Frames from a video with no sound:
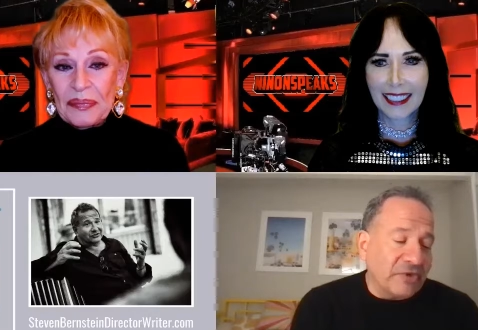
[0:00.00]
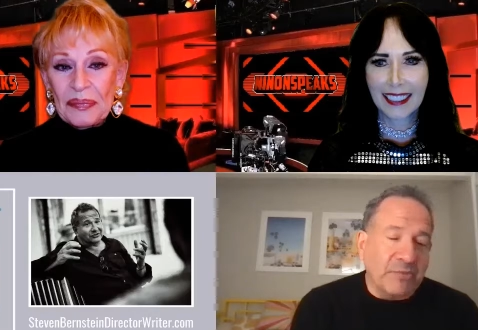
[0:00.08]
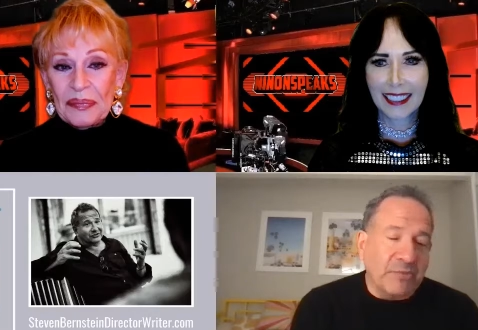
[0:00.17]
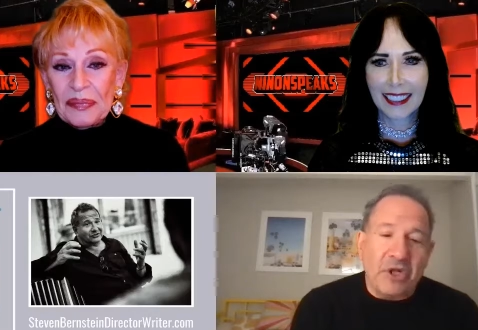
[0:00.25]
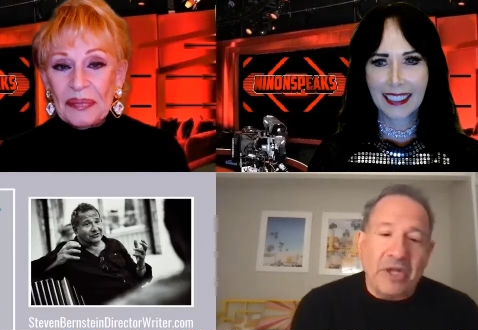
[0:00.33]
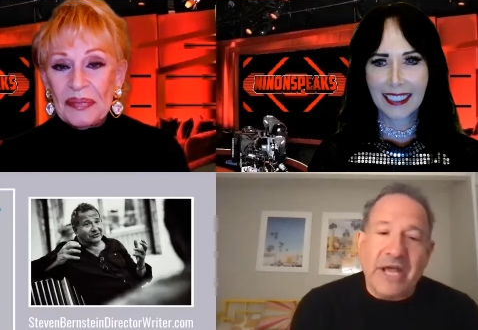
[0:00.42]

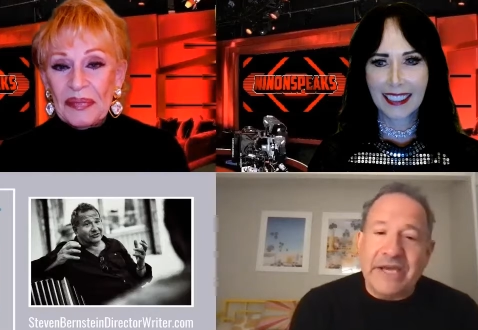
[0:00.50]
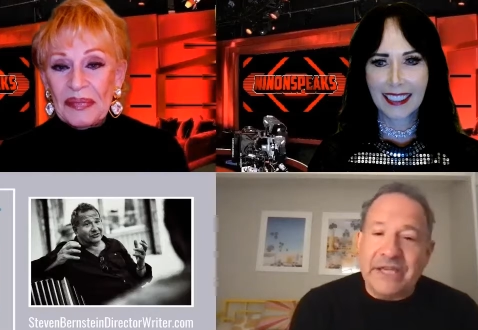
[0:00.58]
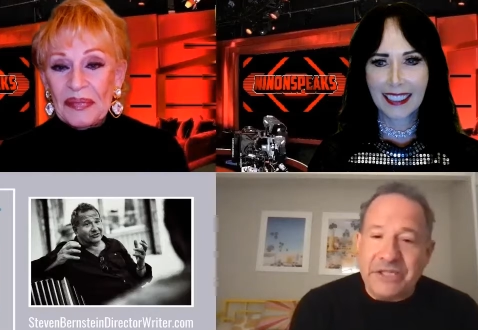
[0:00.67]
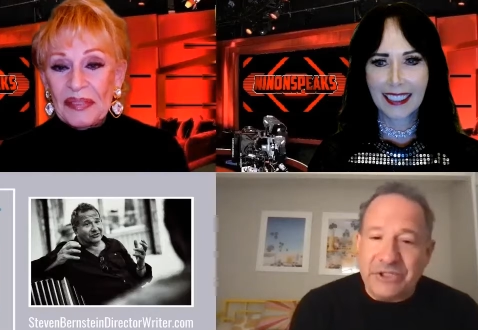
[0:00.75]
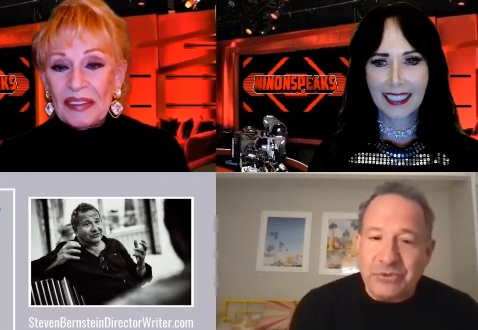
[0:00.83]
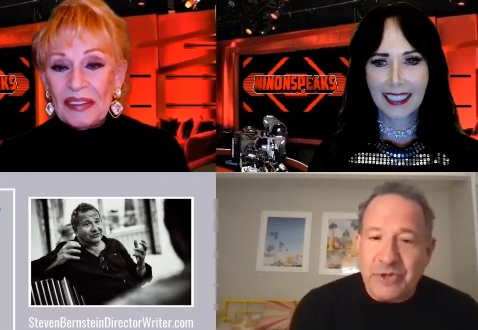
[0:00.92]
Speaker 1: small
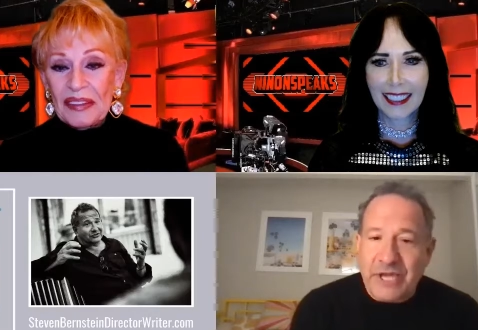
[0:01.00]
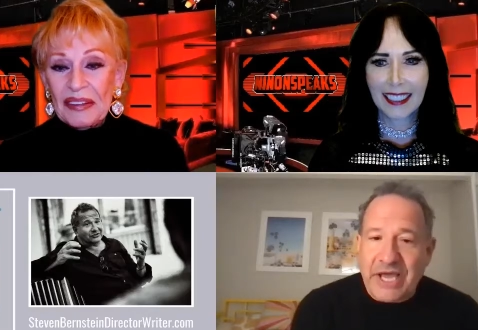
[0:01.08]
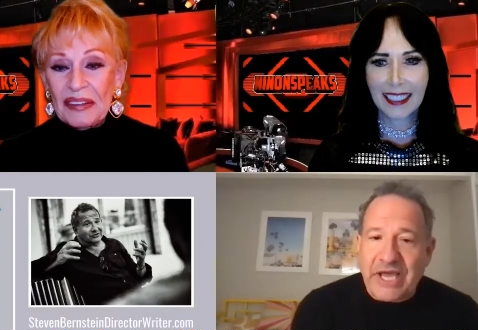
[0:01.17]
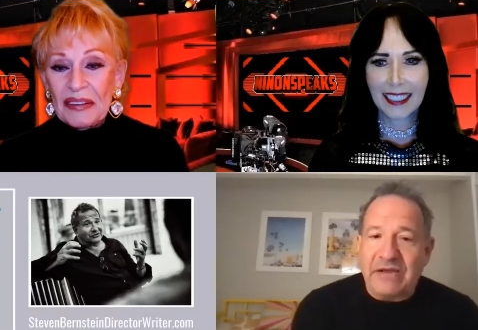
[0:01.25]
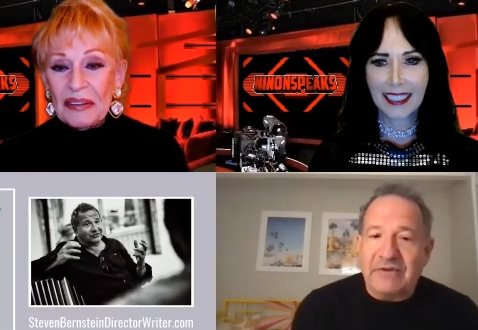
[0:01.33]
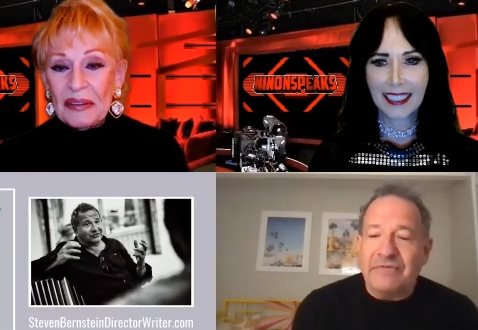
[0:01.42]
agonies we
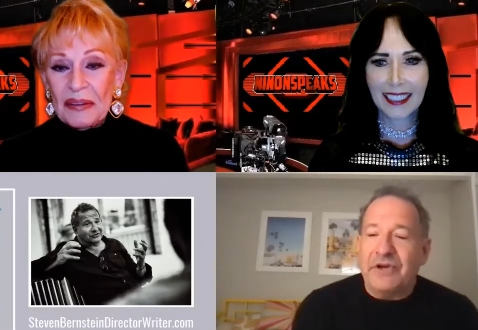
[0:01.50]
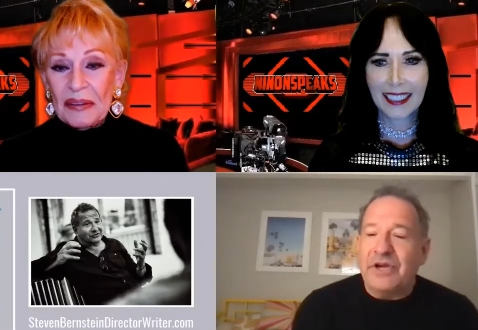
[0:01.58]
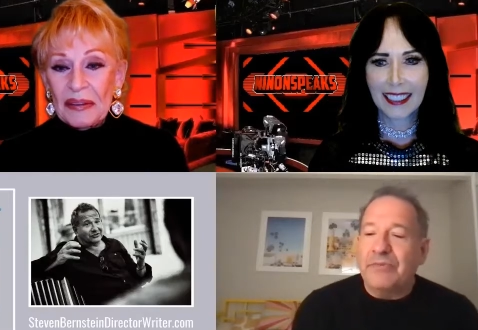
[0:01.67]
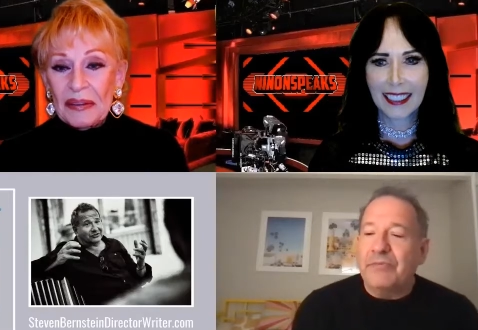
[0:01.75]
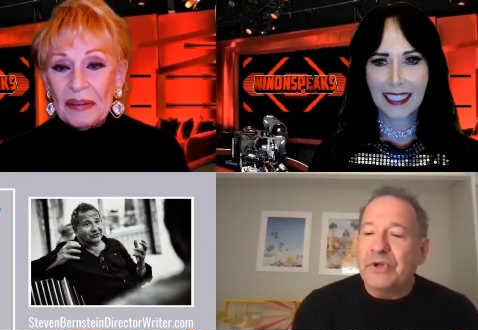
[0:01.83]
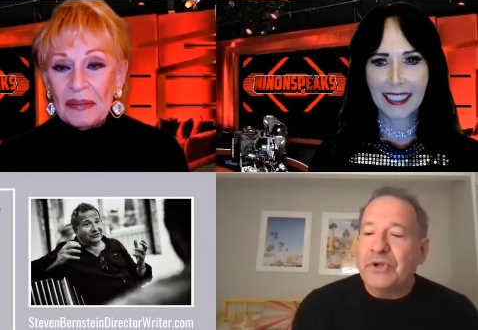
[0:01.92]
have
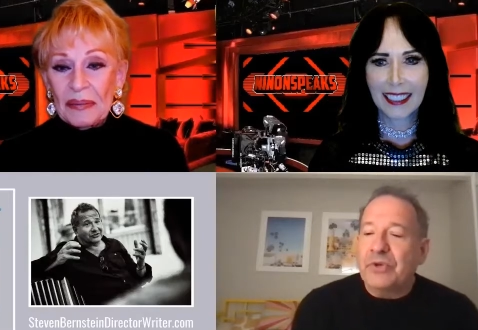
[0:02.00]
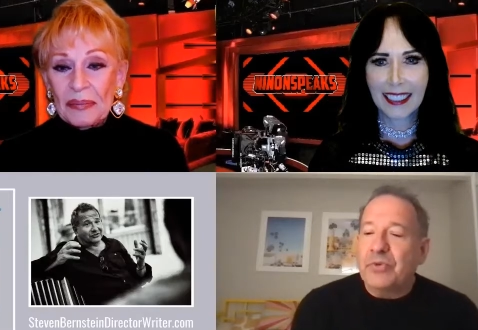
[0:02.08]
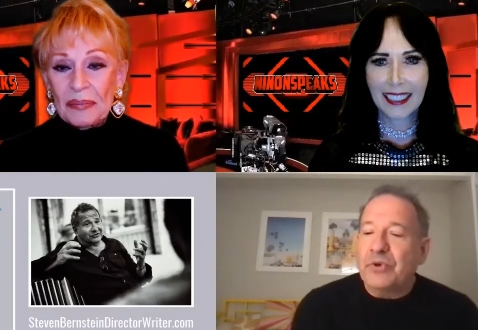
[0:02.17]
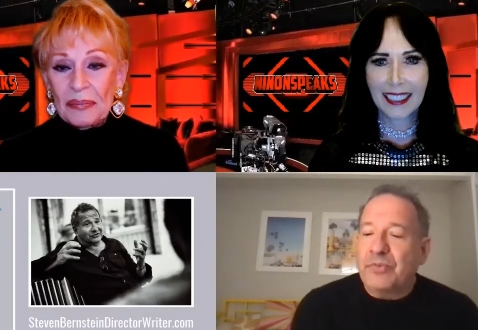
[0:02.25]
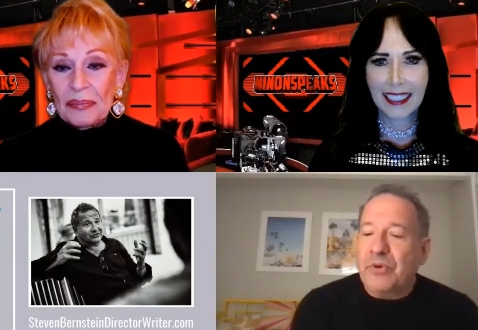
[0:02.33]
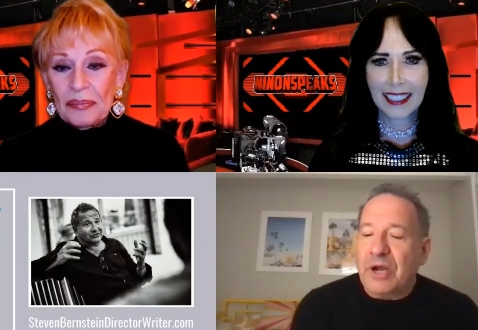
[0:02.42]
um,
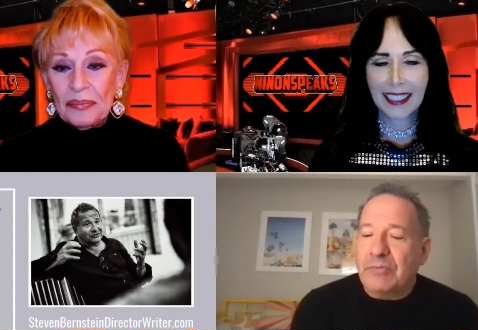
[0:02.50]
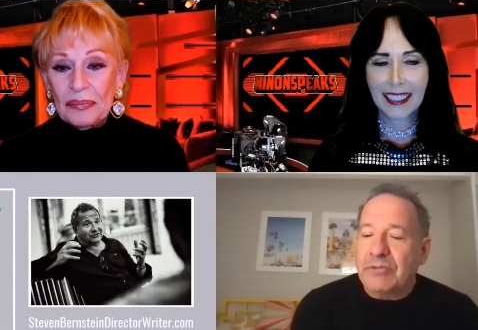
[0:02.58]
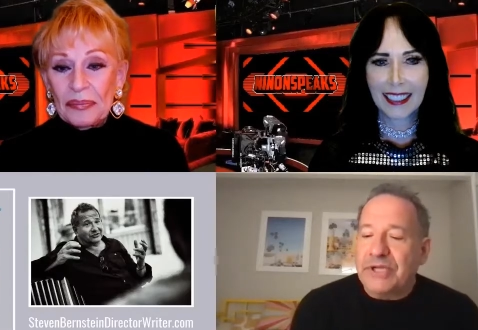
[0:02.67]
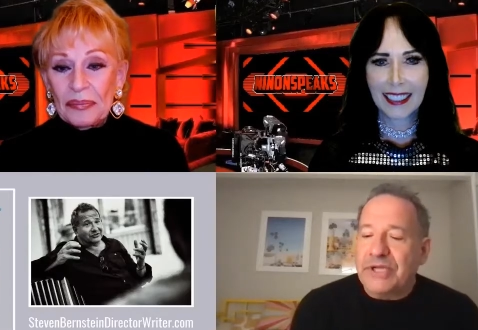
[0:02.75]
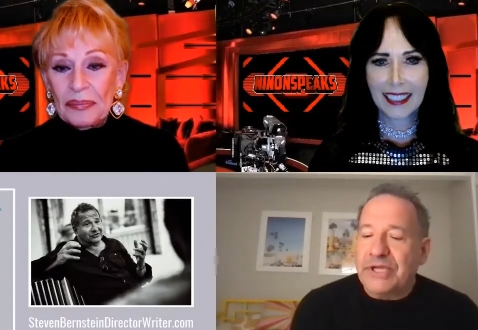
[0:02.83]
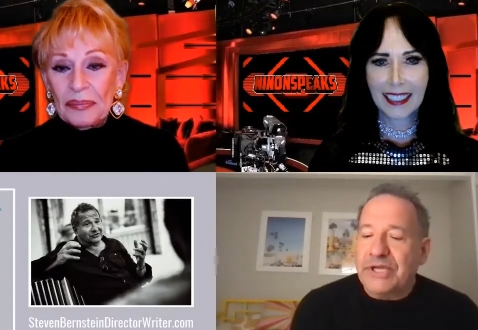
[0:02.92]
will
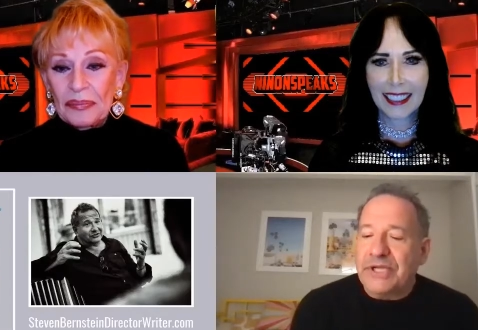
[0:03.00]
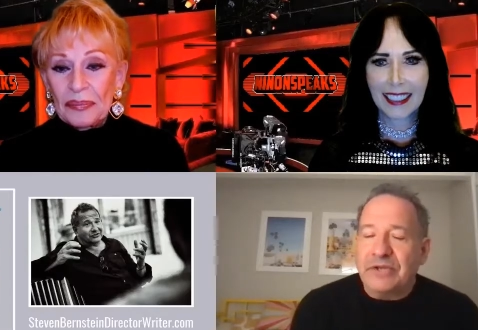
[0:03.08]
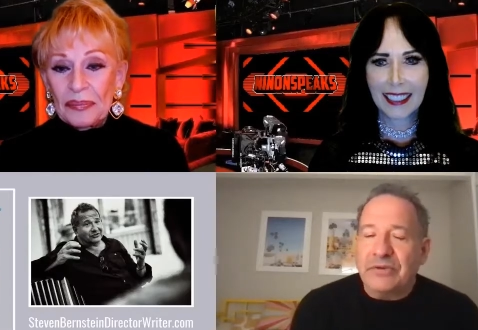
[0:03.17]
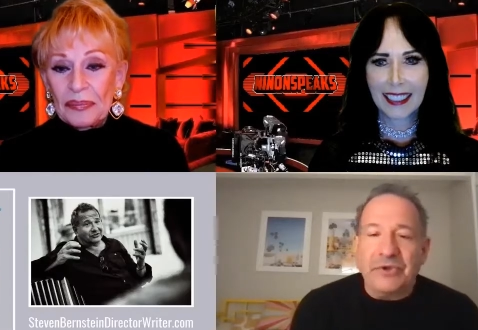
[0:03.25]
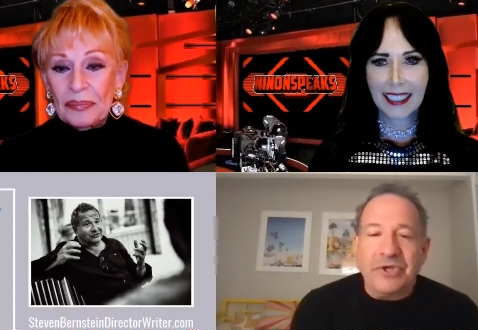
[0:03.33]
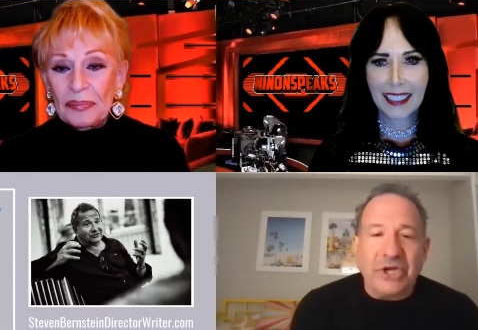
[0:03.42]
probably uh,
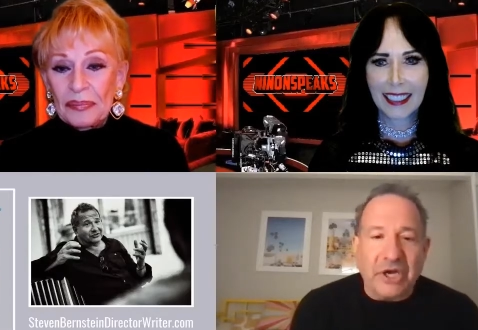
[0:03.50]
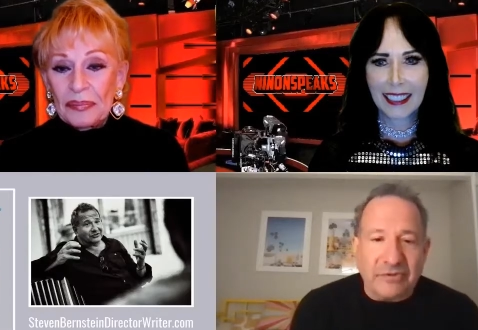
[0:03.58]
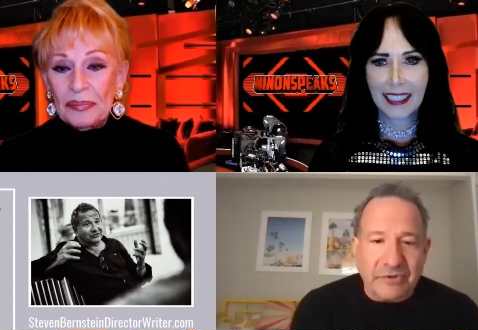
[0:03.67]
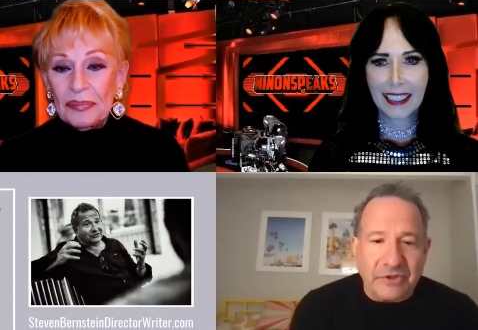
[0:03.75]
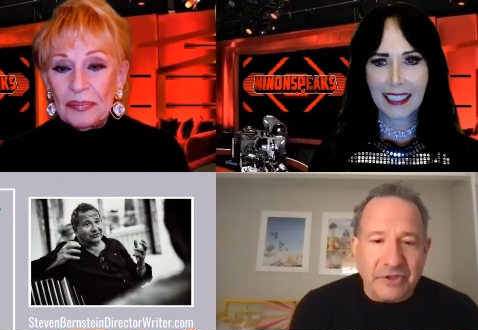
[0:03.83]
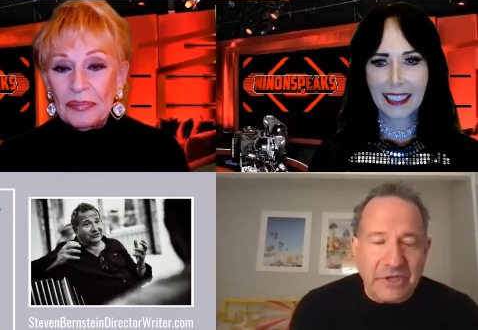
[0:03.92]

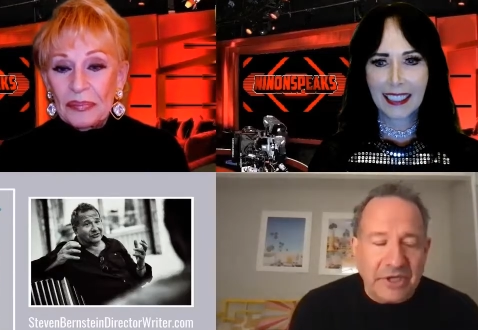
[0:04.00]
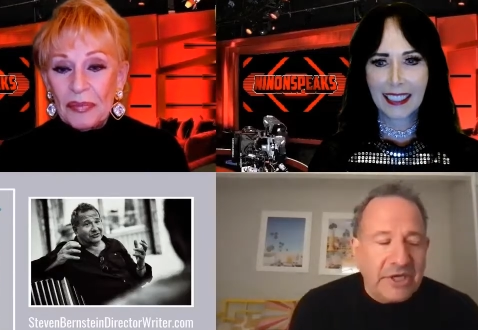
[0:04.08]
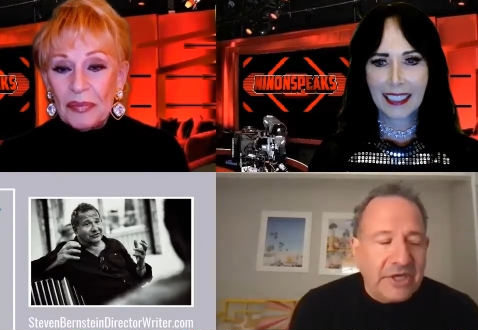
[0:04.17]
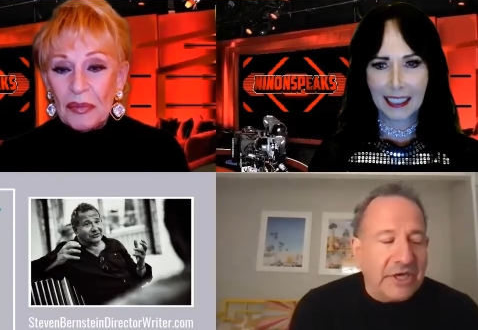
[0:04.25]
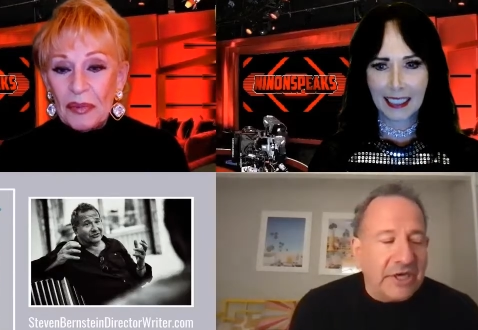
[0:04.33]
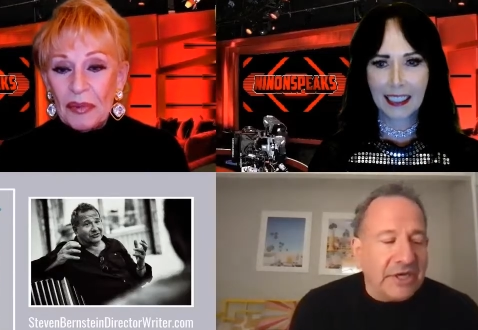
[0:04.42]
recover.
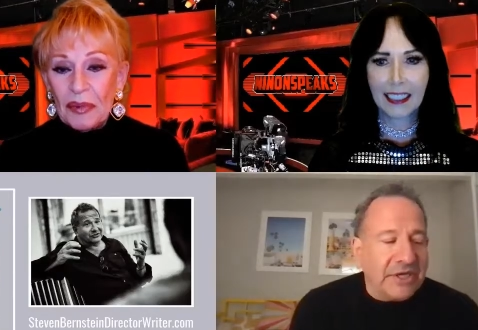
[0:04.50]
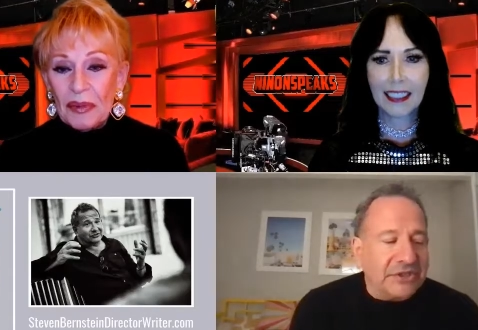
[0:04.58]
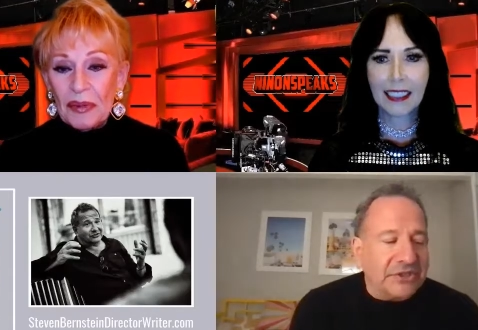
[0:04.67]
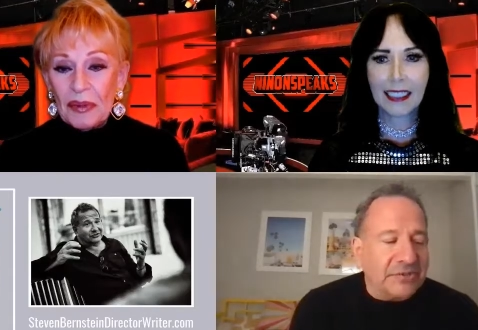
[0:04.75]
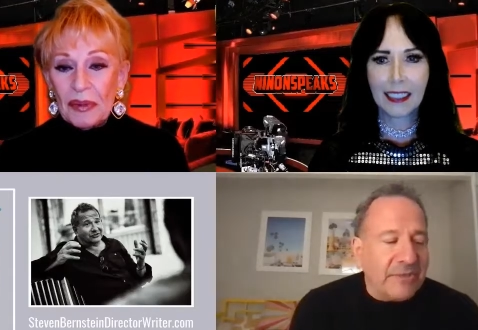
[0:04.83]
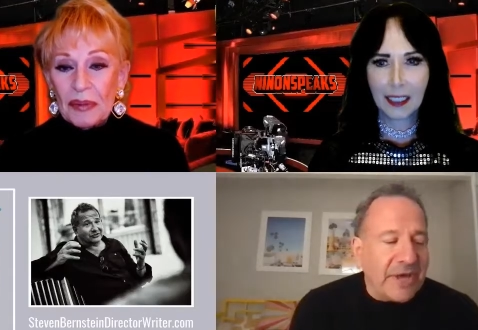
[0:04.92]
Uh, it's a